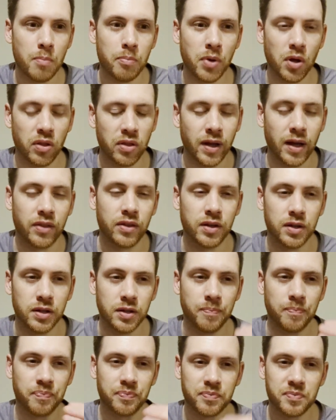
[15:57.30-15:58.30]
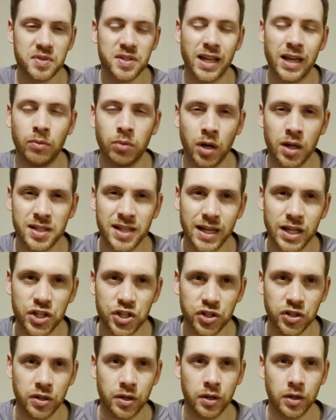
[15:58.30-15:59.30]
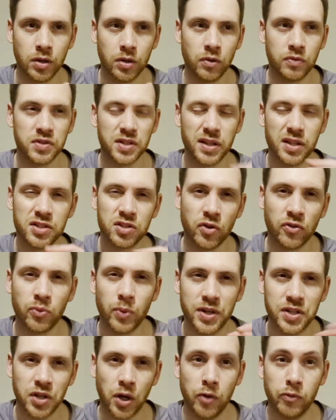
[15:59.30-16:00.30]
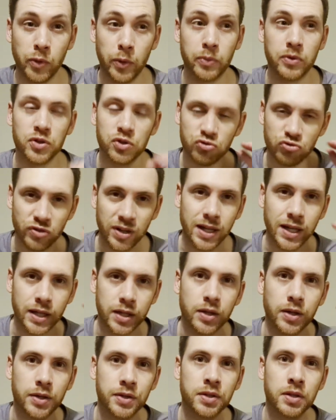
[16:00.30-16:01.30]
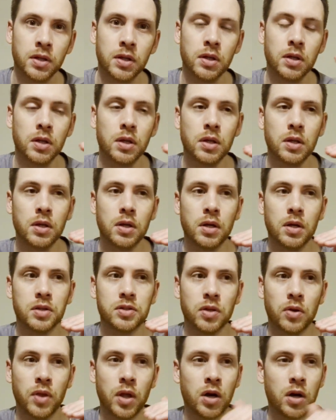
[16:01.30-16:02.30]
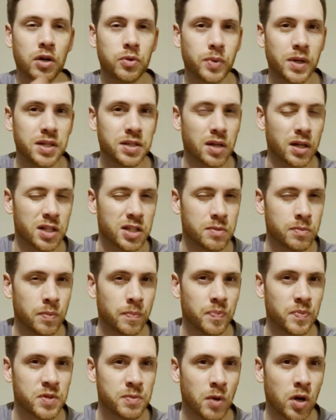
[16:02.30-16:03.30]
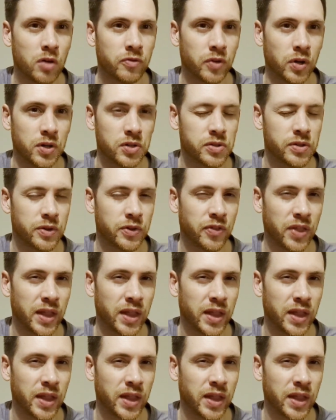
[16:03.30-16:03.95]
but that the stabilization and obviously the software to go with it is really good. So the hardware is kind of smartphone. So if you